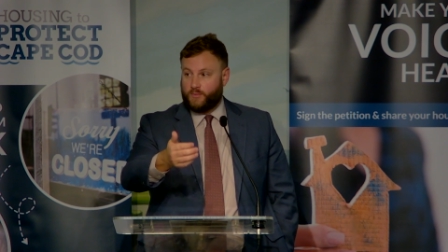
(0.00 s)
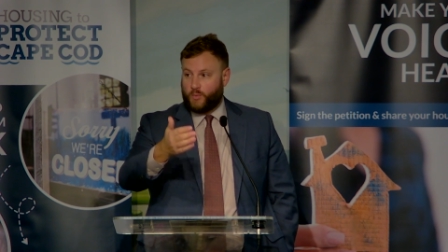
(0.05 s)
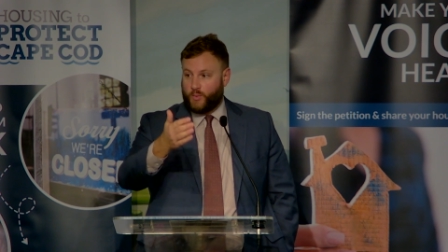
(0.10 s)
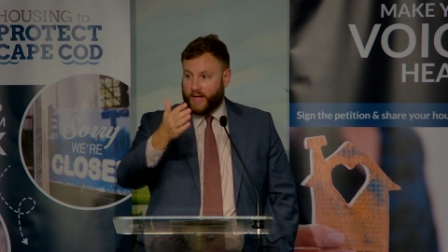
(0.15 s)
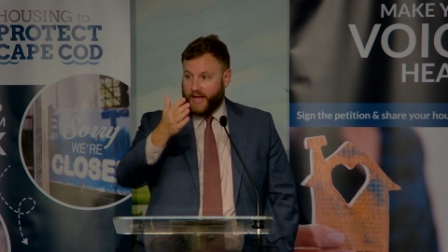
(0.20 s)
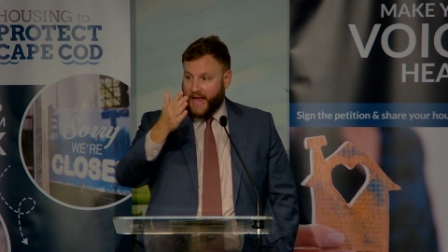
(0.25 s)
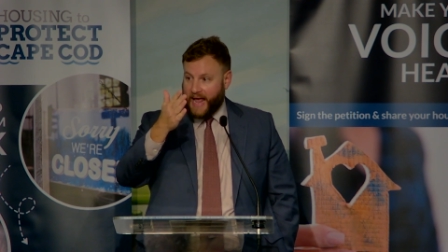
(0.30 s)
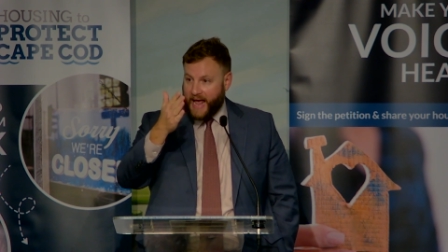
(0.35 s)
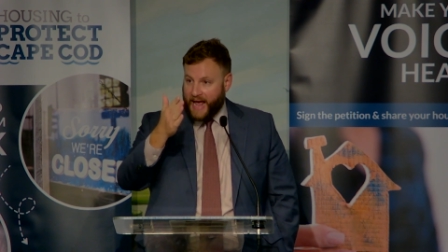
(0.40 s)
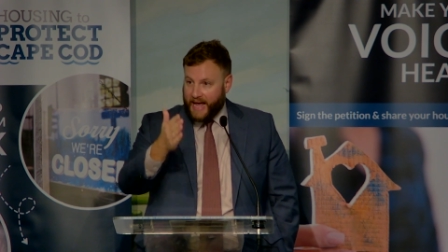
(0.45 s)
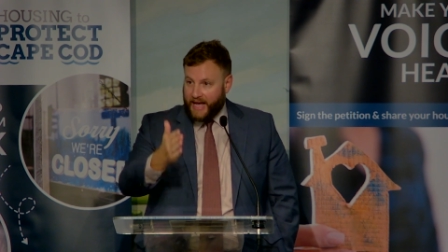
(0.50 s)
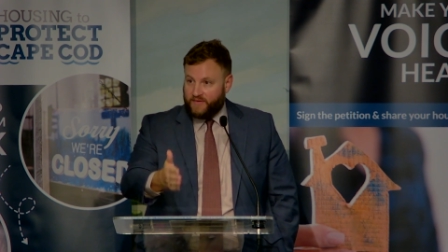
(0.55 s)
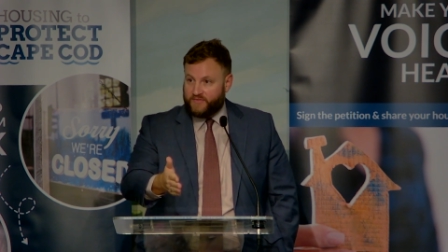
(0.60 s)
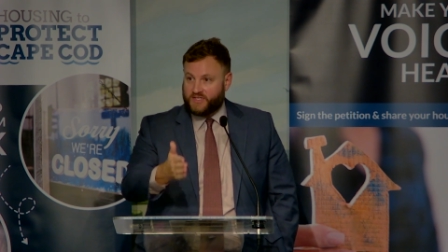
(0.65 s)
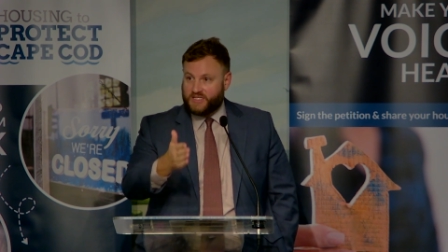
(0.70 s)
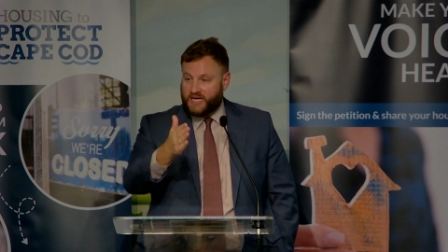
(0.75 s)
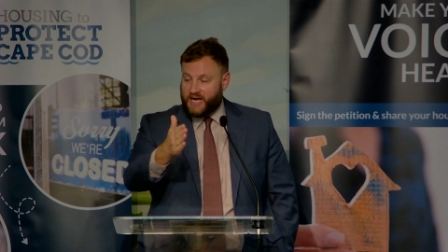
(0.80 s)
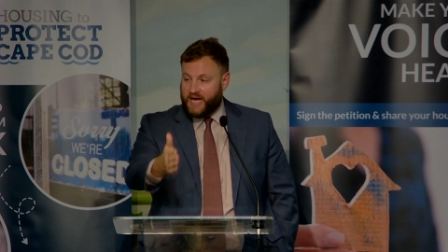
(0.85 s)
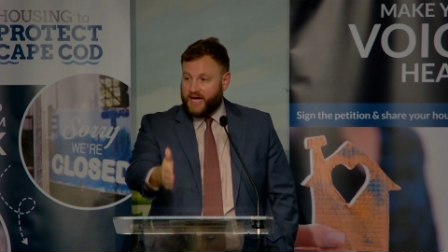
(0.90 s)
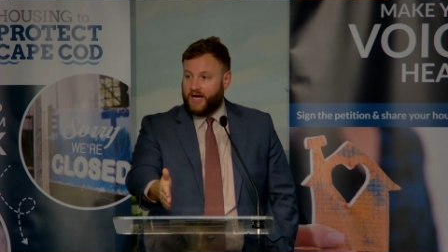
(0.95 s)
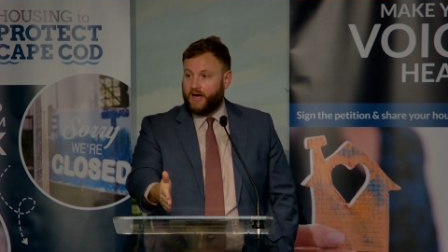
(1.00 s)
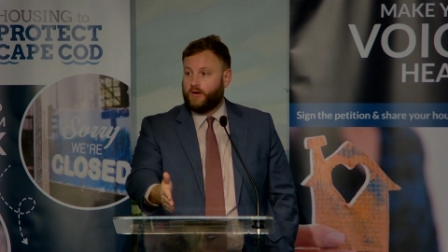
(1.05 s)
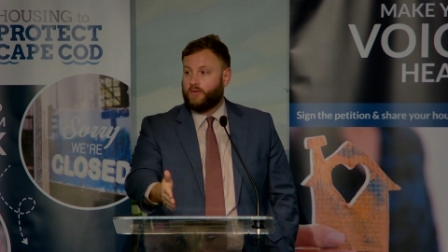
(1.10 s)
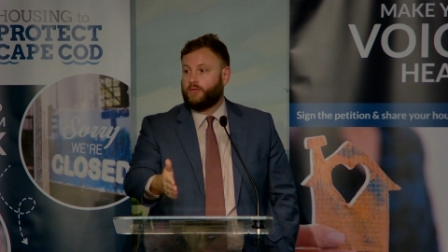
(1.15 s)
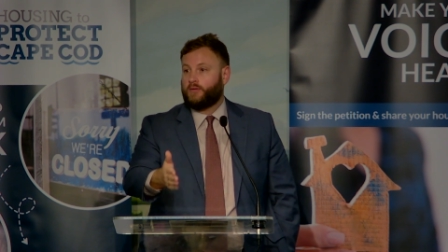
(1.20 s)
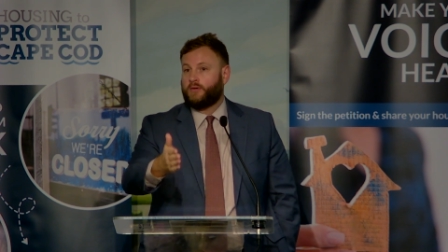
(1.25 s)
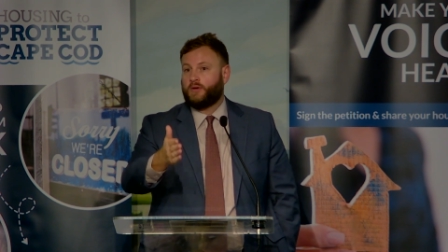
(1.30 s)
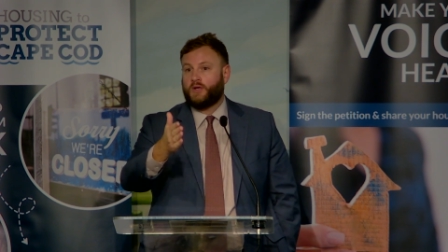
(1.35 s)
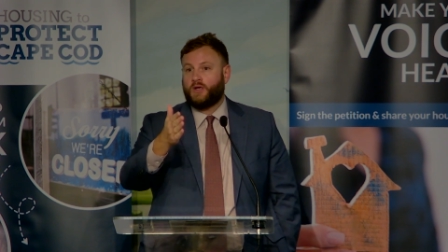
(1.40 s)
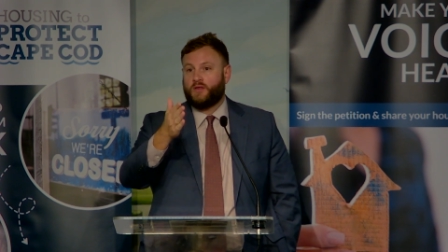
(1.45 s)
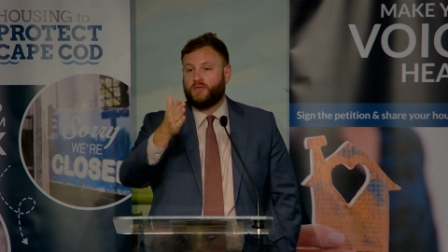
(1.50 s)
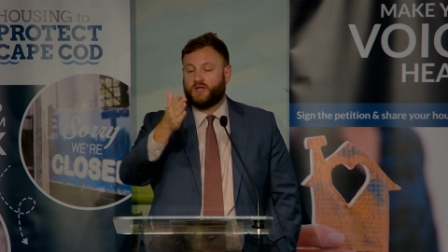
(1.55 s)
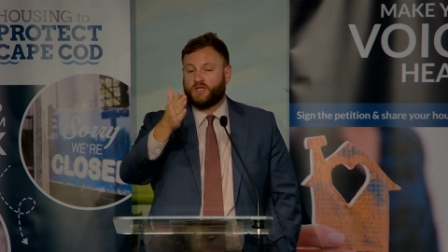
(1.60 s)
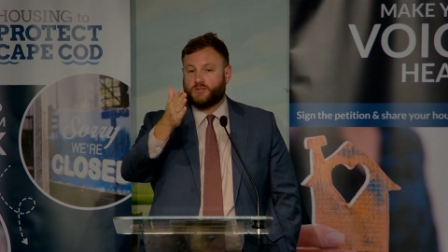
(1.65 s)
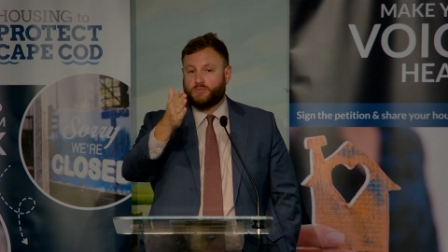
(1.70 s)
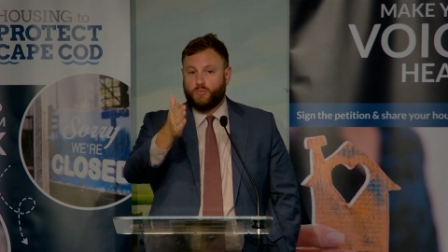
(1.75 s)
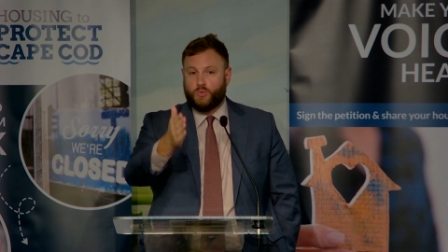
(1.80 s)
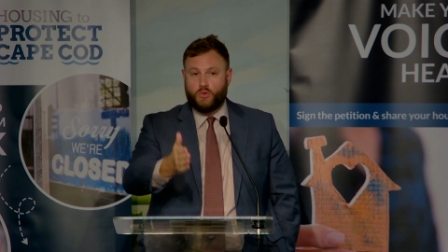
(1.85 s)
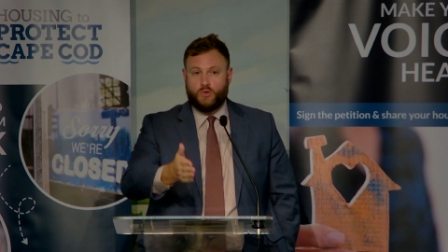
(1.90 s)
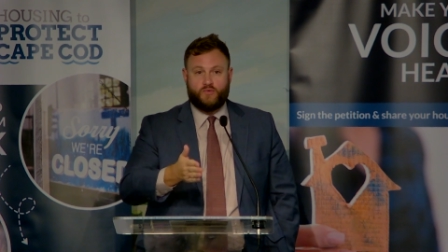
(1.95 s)
When we have a town that
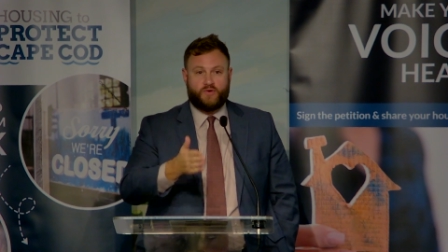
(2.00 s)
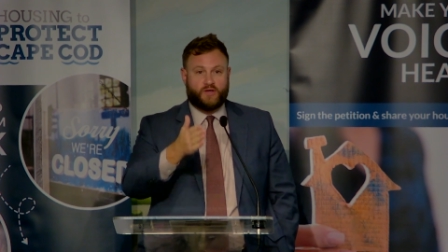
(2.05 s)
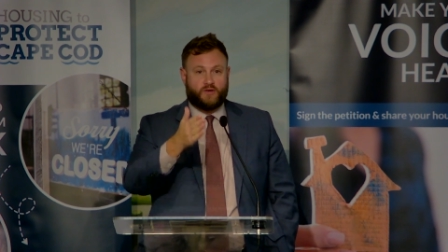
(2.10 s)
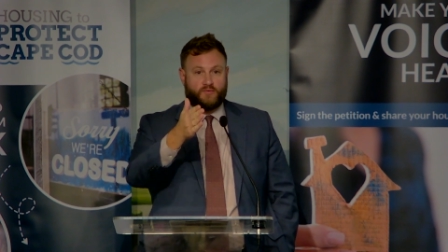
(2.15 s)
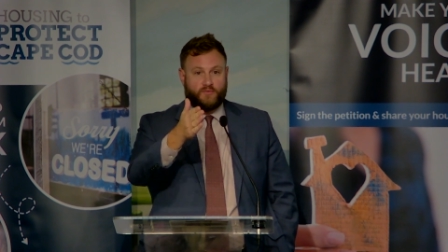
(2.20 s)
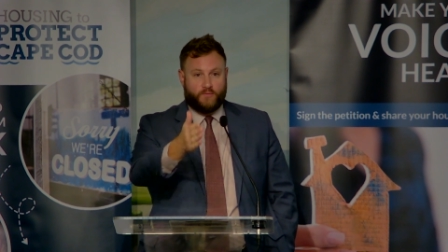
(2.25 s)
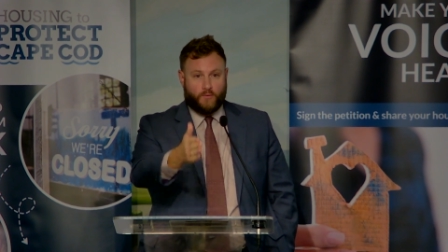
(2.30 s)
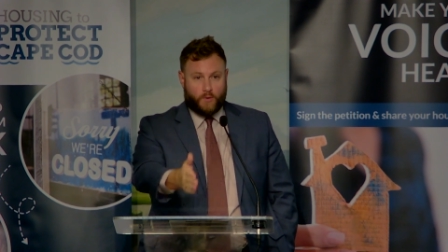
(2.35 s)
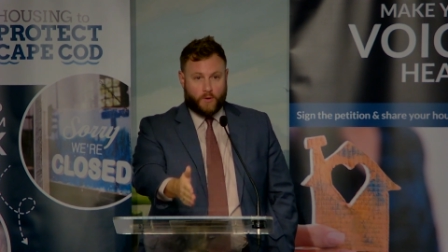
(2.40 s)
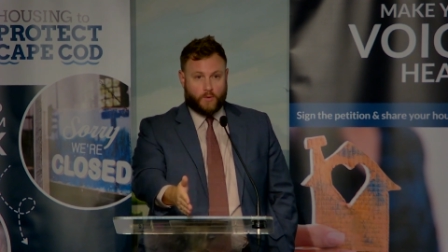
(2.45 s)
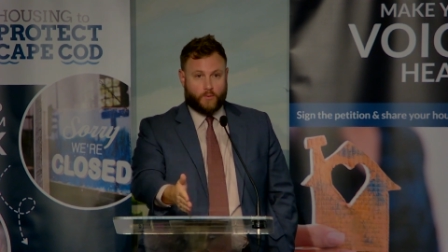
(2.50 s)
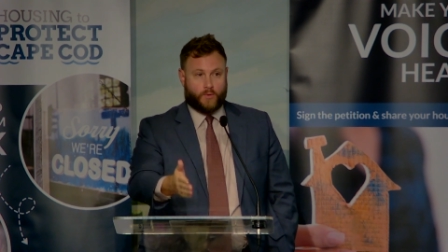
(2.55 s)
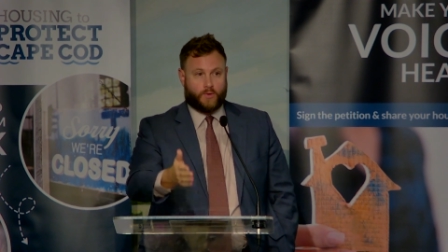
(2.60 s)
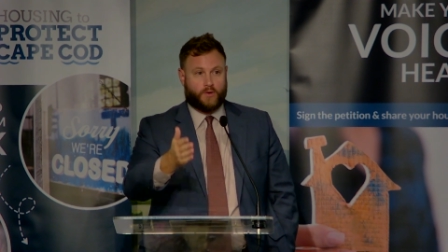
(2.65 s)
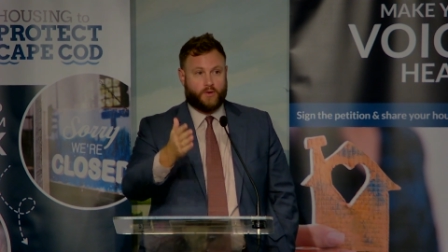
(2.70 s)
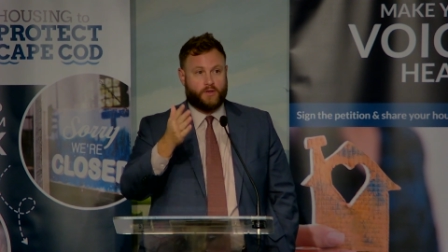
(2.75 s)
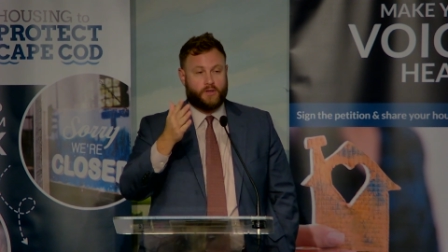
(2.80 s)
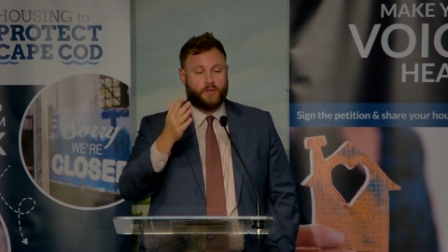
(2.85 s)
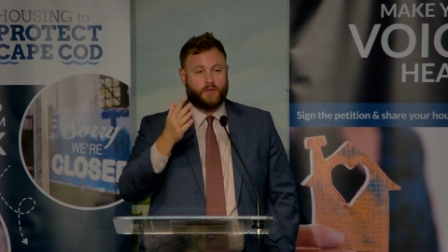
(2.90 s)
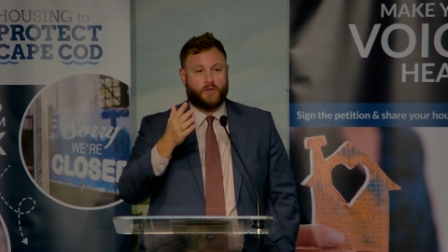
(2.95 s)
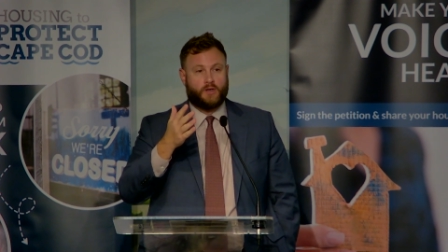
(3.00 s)
is moving forward